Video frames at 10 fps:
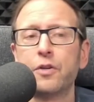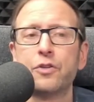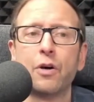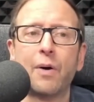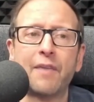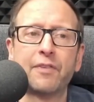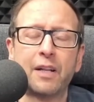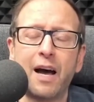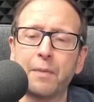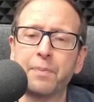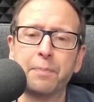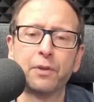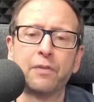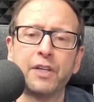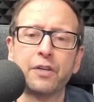So I've had a lot of
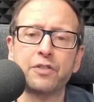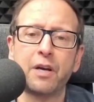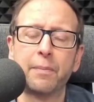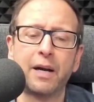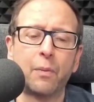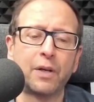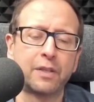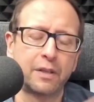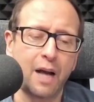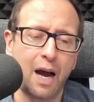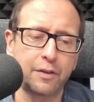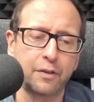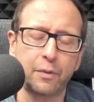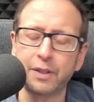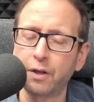people over the years come in. I went to the
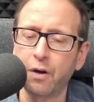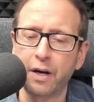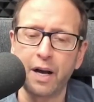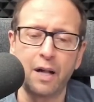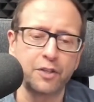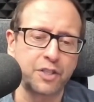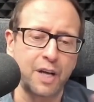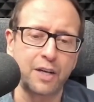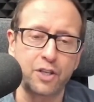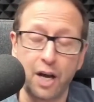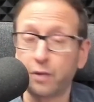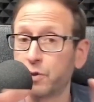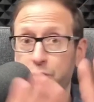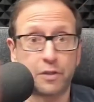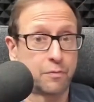doctor, went to the cardiologist, got checked,
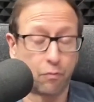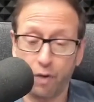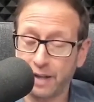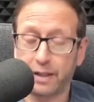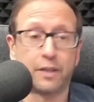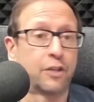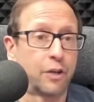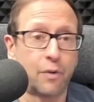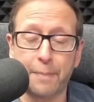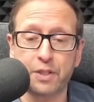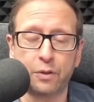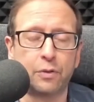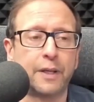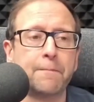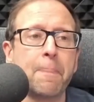which is the right thing to do,
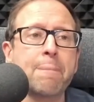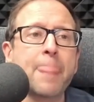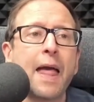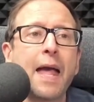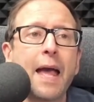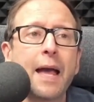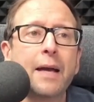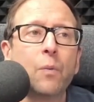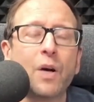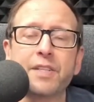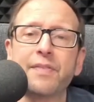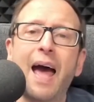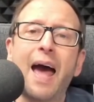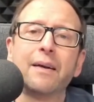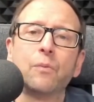absolutely. Wasn't
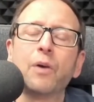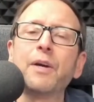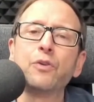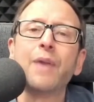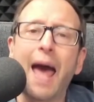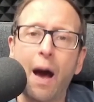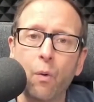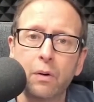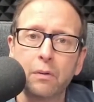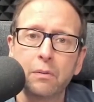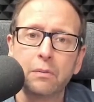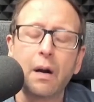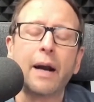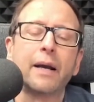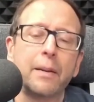that. What do I do now?
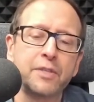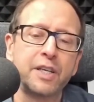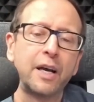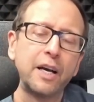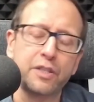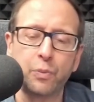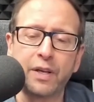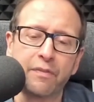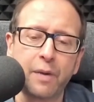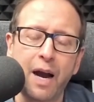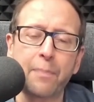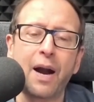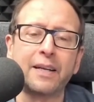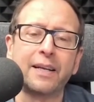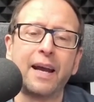All right, come see us. We give them
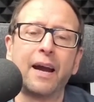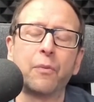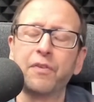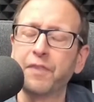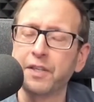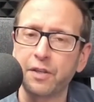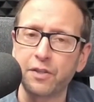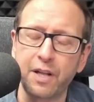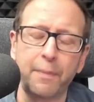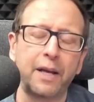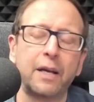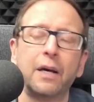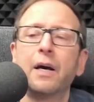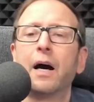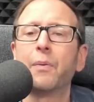chiropractic care. We fix their stomach.
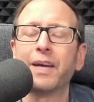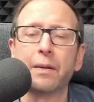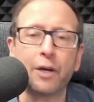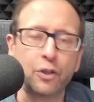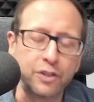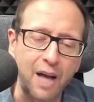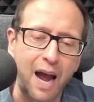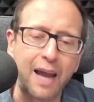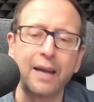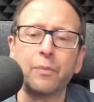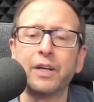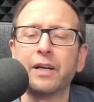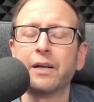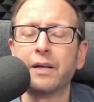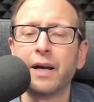We get them on good diet.
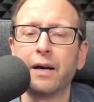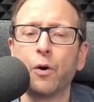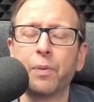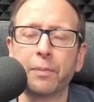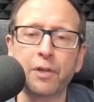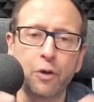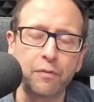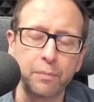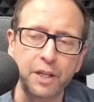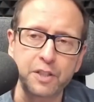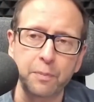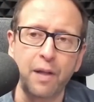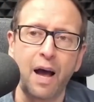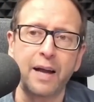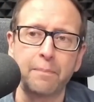We open up the nerve and blood
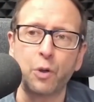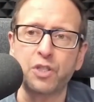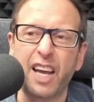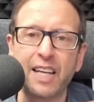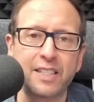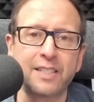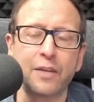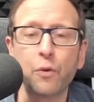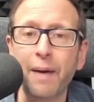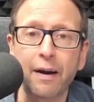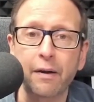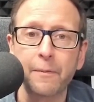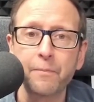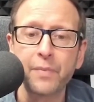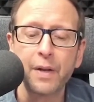supply, and in most cases, they do better.